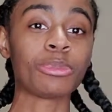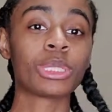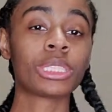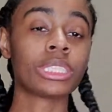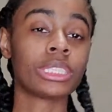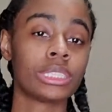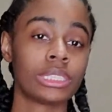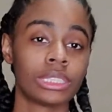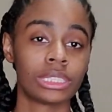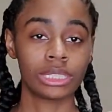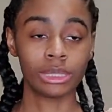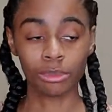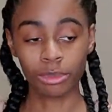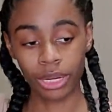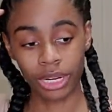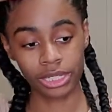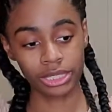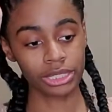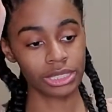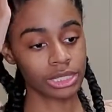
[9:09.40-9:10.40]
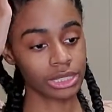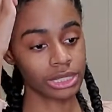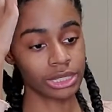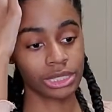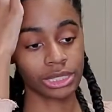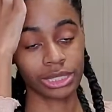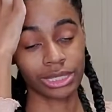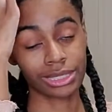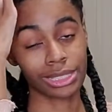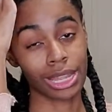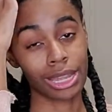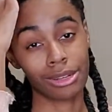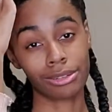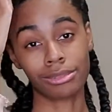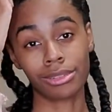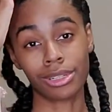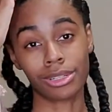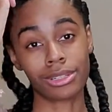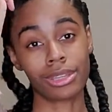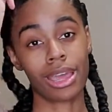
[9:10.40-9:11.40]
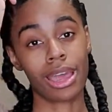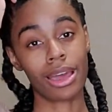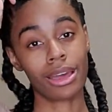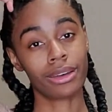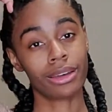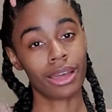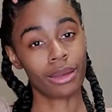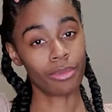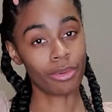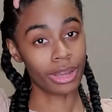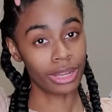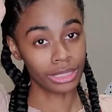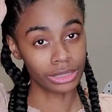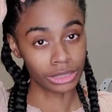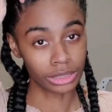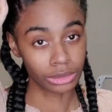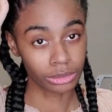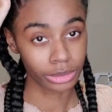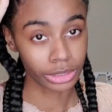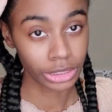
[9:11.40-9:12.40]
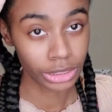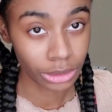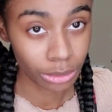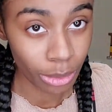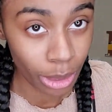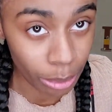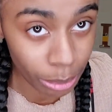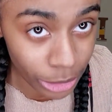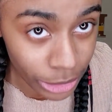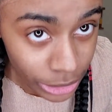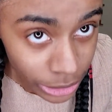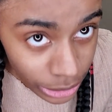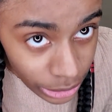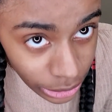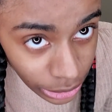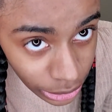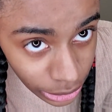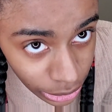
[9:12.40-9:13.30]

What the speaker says: because some purses, I don't know y'all, I probably just wasted my money.